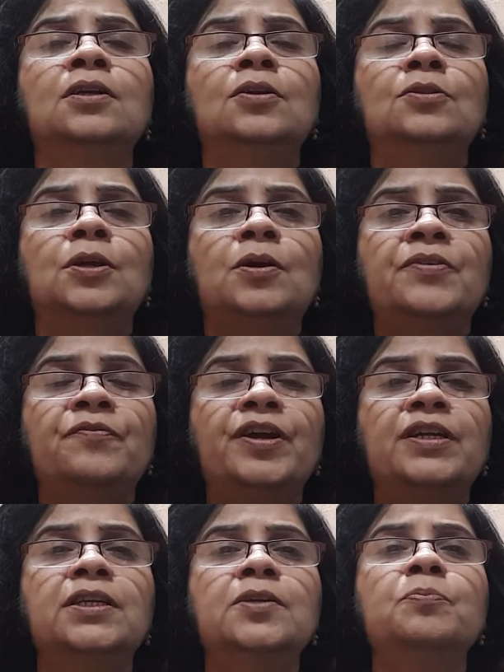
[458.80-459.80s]
the
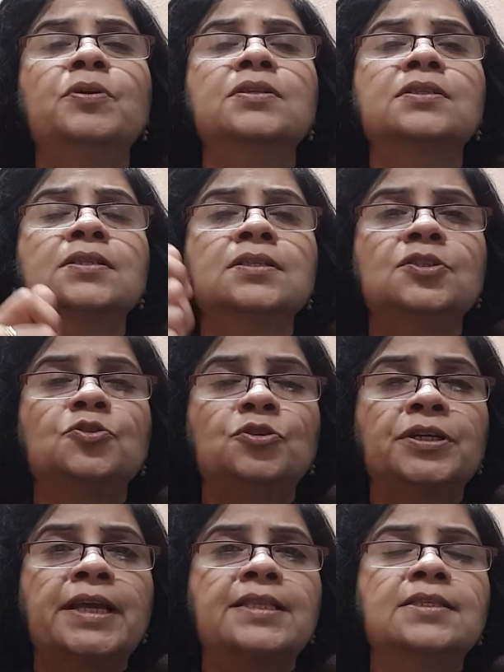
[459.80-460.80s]
infected person's
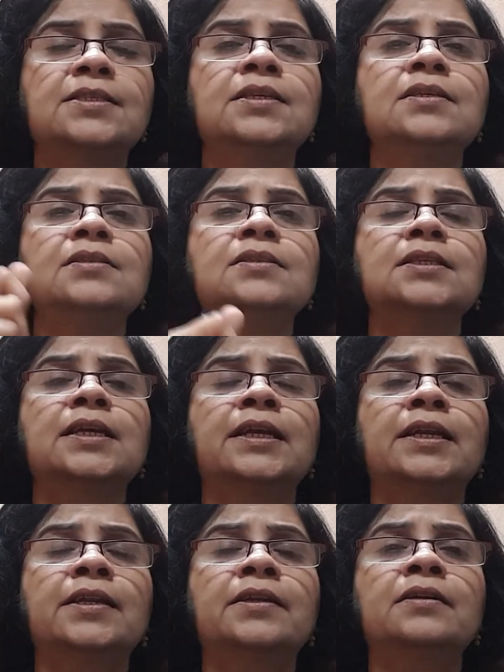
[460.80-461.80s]
utensils
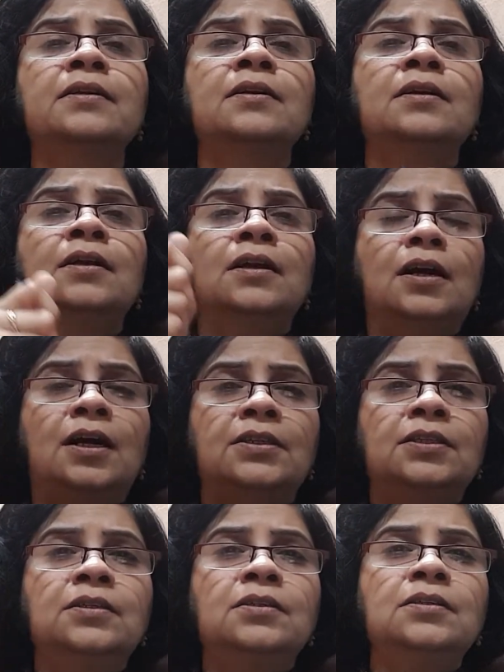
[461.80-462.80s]
and
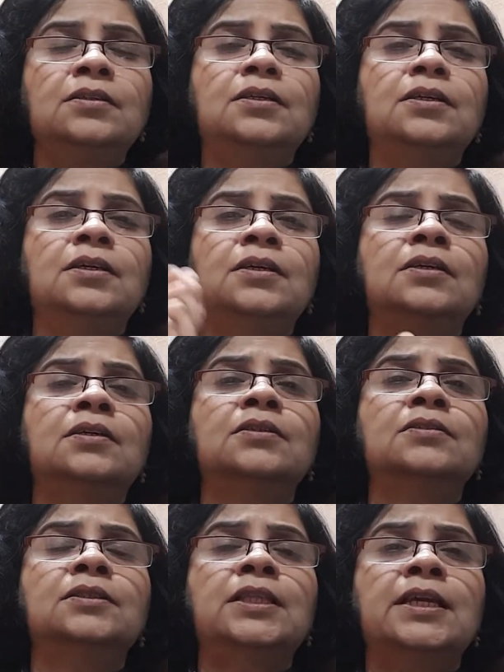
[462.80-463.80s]
other
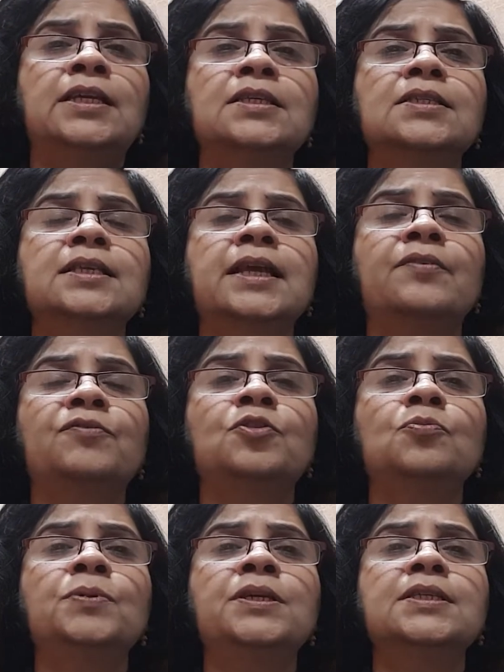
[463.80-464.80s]
things have
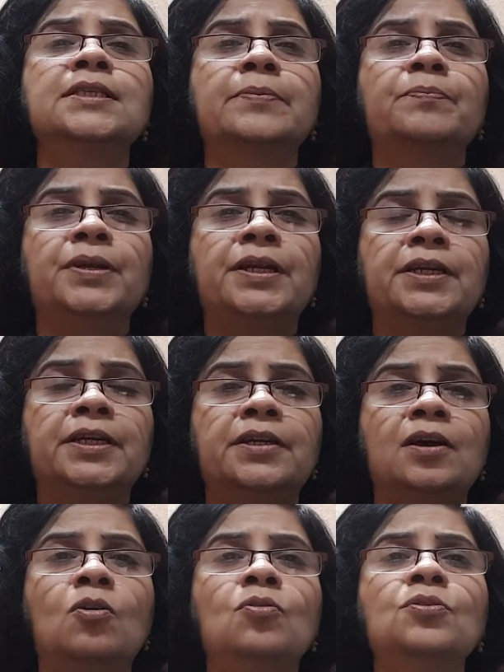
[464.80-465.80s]
to be separated
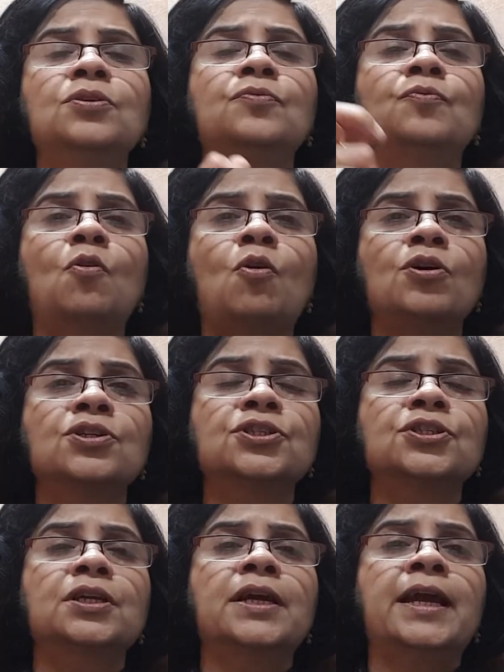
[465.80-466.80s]
out,
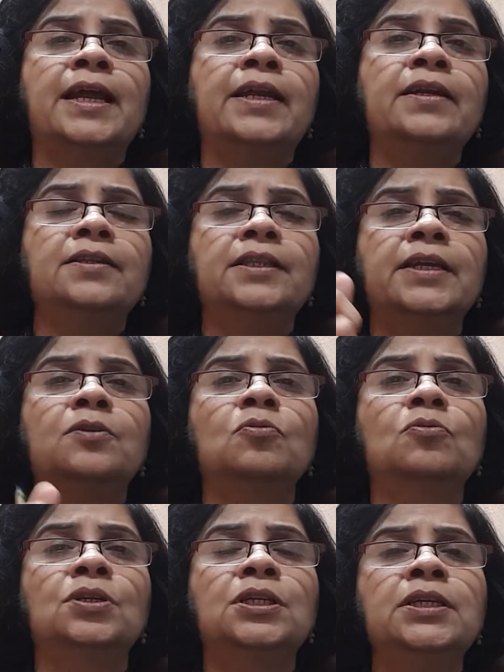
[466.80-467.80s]
washed, and then
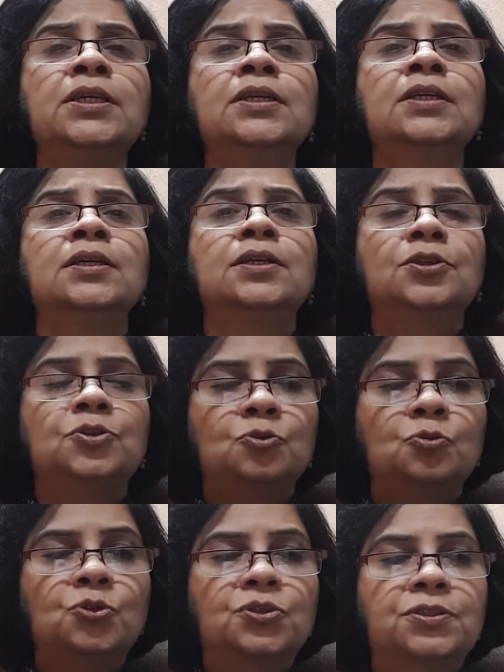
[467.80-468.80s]
only
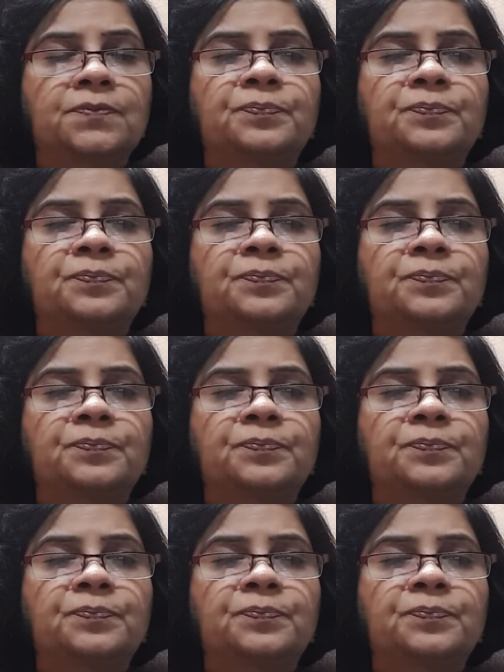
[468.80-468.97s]
used.